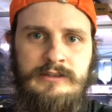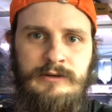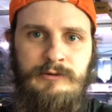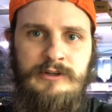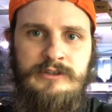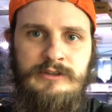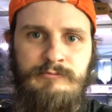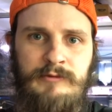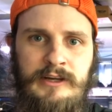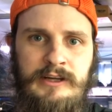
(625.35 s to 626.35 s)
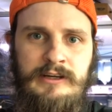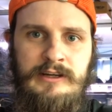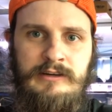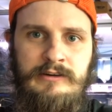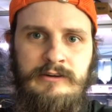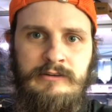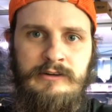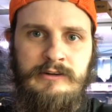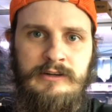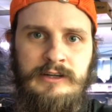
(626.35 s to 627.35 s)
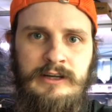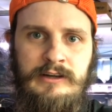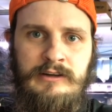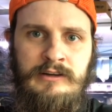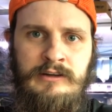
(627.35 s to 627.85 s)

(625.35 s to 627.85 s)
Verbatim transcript: I watched them lay it down earlier today.